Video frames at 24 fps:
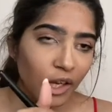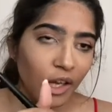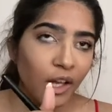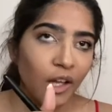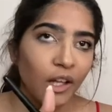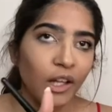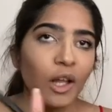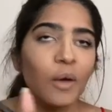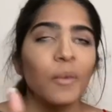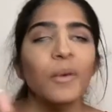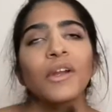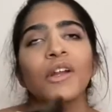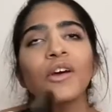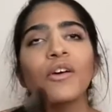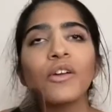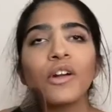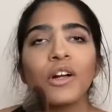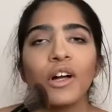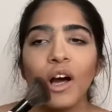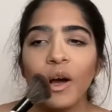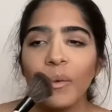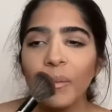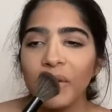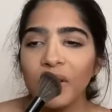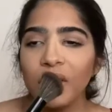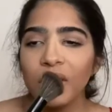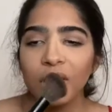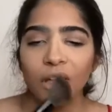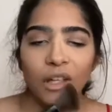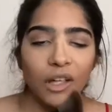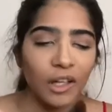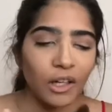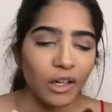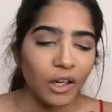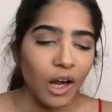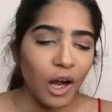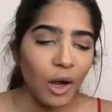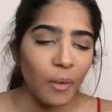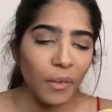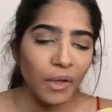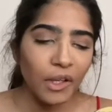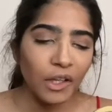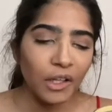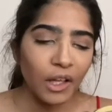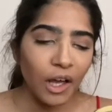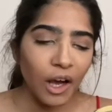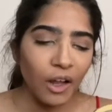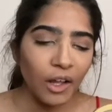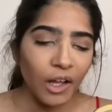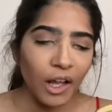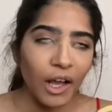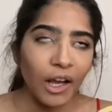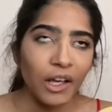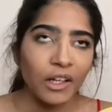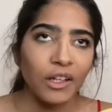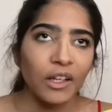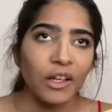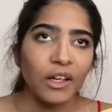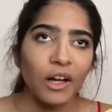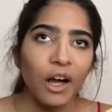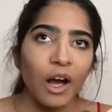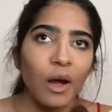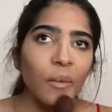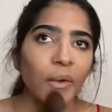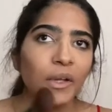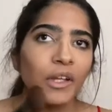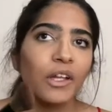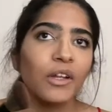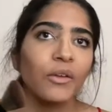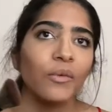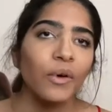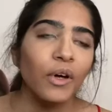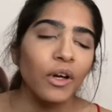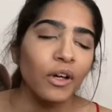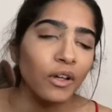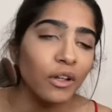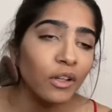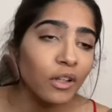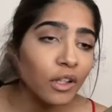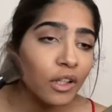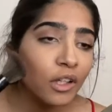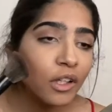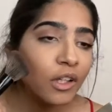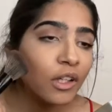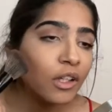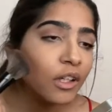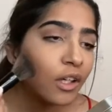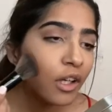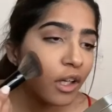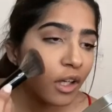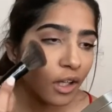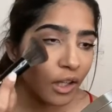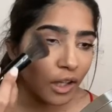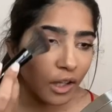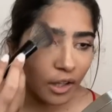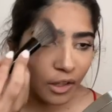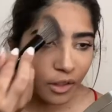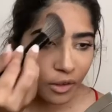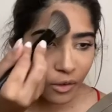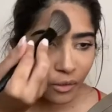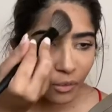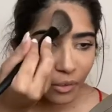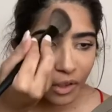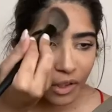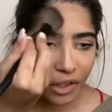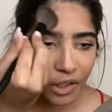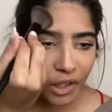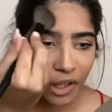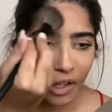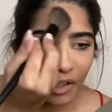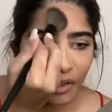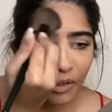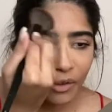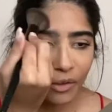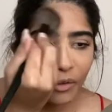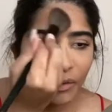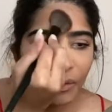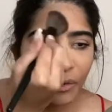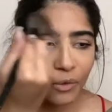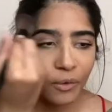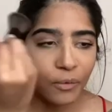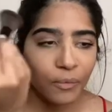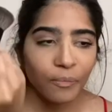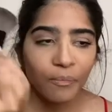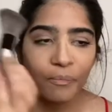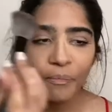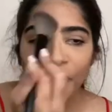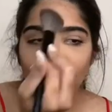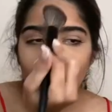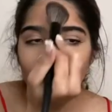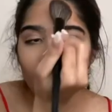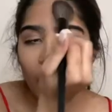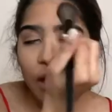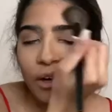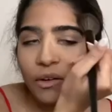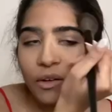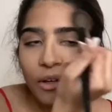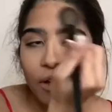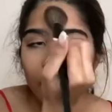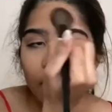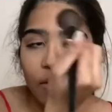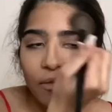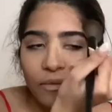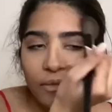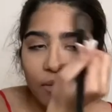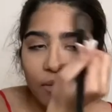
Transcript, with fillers: Let me know in the comments. In the comments, I'll ask in the comments as well. Like, what should I do? I don't know.